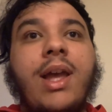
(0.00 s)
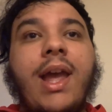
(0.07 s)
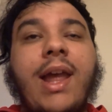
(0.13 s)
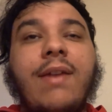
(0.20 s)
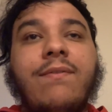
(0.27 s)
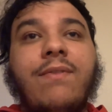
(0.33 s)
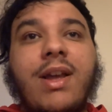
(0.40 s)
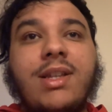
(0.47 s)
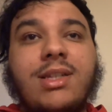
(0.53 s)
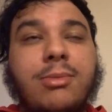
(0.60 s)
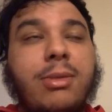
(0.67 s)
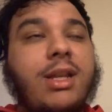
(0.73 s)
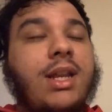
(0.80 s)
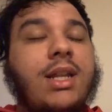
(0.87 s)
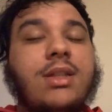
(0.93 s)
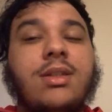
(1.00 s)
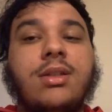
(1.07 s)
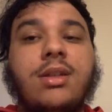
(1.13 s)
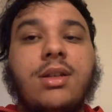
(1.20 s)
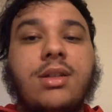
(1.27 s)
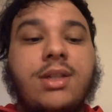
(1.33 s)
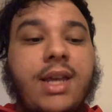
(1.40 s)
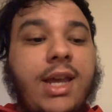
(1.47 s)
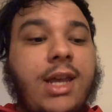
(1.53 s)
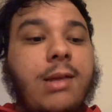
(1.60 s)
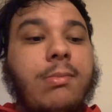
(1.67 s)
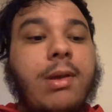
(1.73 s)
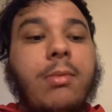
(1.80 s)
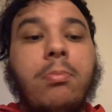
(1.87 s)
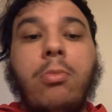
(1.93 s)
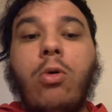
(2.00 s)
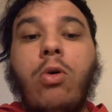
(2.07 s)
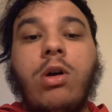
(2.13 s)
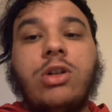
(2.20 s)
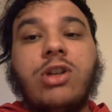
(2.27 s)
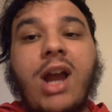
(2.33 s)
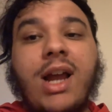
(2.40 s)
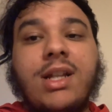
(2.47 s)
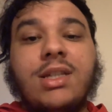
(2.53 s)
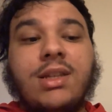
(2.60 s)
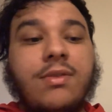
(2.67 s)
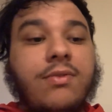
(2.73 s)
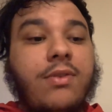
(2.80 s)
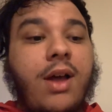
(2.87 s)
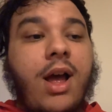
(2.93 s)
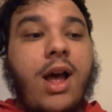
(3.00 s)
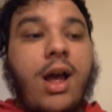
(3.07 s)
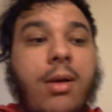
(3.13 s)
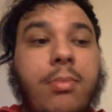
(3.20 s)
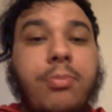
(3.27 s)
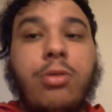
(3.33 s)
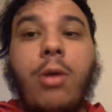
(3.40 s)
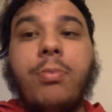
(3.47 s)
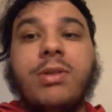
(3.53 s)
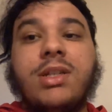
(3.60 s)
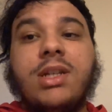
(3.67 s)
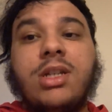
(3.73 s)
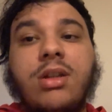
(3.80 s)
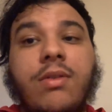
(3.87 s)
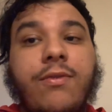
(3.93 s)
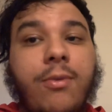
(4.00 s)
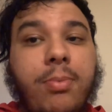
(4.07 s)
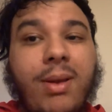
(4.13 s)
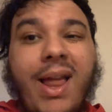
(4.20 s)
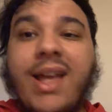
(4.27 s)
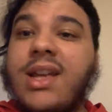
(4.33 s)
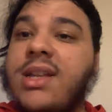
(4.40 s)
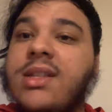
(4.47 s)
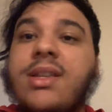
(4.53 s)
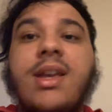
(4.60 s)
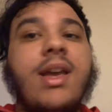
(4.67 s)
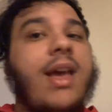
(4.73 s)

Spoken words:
investment into the team and more attractive proposition for players.